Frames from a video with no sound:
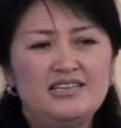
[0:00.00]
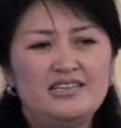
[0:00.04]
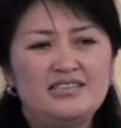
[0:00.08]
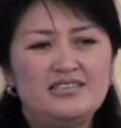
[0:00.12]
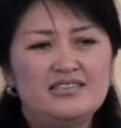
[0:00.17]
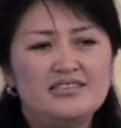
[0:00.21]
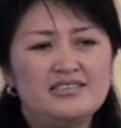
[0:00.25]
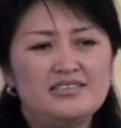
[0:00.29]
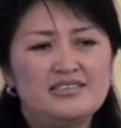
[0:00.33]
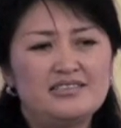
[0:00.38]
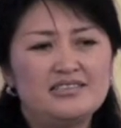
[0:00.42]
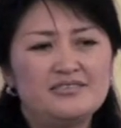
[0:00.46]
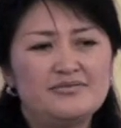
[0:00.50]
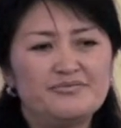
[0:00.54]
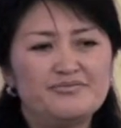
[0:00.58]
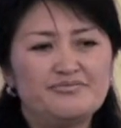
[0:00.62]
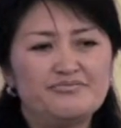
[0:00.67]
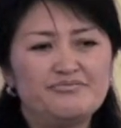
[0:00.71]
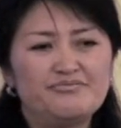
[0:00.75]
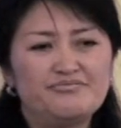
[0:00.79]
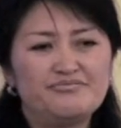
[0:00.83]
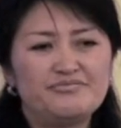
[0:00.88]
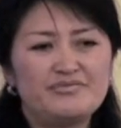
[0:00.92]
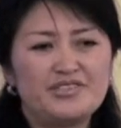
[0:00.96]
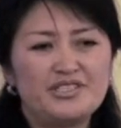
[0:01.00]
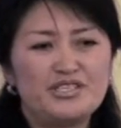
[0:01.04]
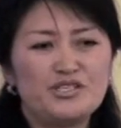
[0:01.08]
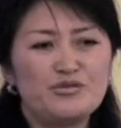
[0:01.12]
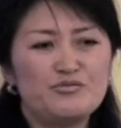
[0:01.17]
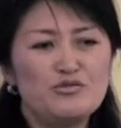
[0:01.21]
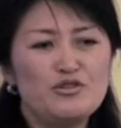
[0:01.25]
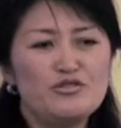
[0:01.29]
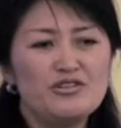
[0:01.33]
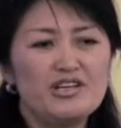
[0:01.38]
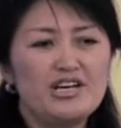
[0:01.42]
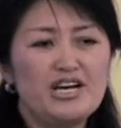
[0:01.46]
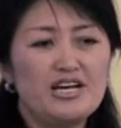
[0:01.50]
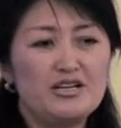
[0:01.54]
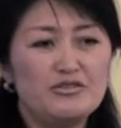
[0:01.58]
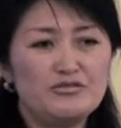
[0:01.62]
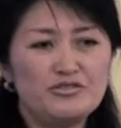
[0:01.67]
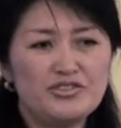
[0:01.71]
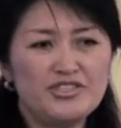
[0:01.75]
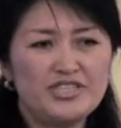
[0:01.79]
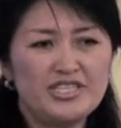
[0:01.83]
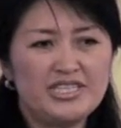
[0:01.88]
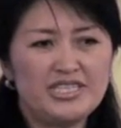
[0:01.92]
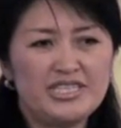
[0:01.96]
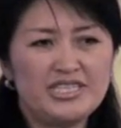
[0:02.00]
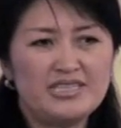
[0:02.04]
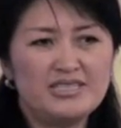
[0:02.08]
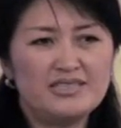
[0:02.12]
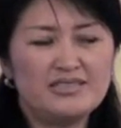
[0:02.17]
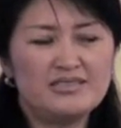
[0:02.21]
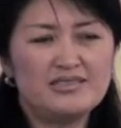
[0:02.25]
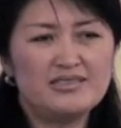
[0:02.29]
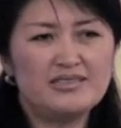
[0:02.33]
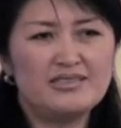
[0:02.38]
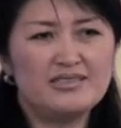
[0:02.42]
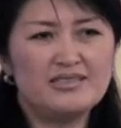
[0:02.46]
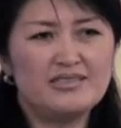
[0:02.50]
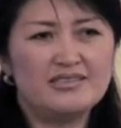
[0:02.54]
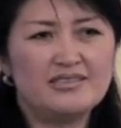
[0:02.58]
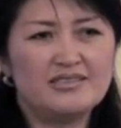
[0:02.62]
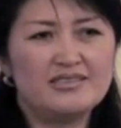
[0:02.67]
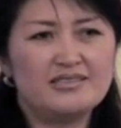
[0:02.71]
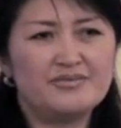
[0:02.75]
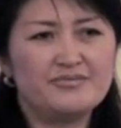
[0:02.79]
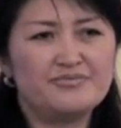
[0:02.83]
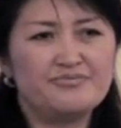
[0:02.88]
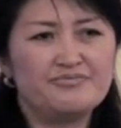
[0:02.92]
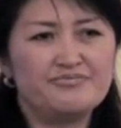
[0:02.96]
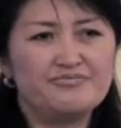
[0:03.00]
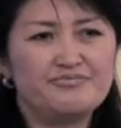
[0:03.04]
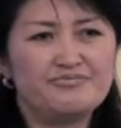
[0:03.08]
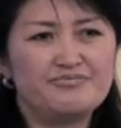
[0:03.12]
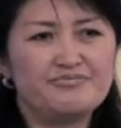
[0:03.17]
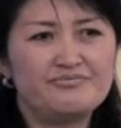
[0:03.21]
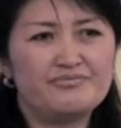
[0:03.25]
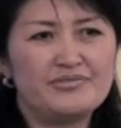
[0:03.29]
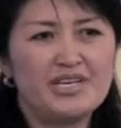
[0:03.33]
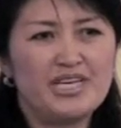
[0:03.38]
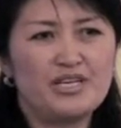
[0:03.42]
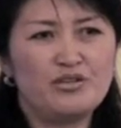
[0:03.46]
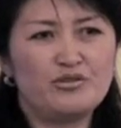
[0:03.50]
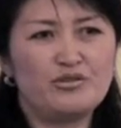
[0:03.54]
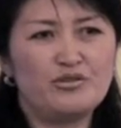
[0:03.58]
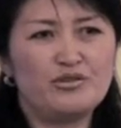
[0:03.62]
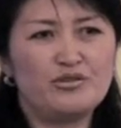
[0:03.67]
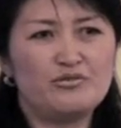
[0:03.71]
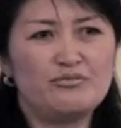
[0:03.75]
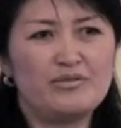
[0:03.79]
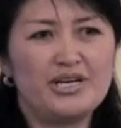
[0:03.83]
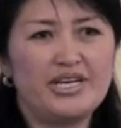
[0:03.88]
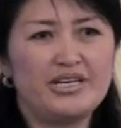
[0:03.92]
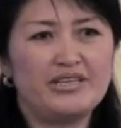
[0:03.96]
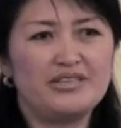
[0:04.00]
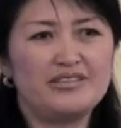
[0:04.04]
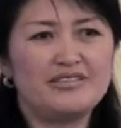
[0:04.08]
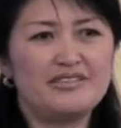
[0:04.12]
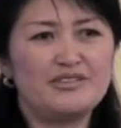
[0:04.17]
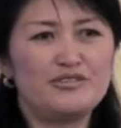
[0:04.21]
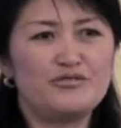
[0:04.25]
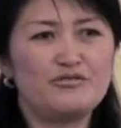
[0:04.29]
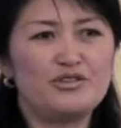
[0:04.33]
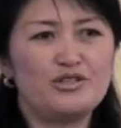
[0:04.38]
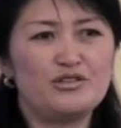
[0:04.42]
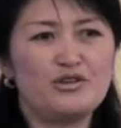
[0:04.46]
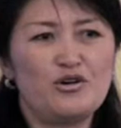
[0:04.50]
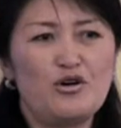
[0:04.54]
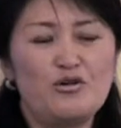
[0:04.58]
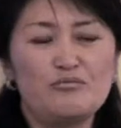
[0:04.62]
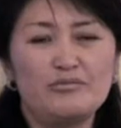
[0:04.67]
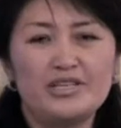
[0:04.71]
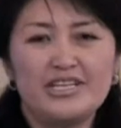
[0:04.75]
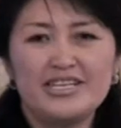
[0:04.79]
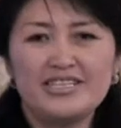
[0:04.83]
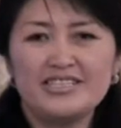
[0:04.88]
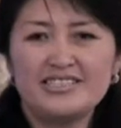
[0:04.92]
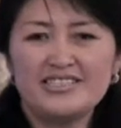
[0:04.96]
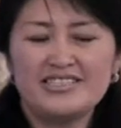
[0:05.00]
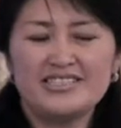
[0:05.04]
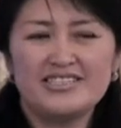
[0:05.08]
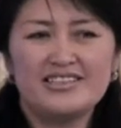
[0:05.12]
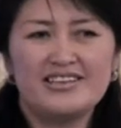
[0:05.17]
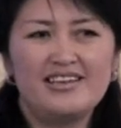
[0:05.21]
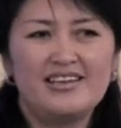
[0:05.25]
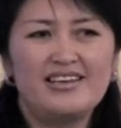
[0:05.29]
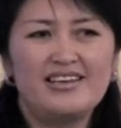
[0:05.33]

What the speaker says: the small country I call my sweet homeland.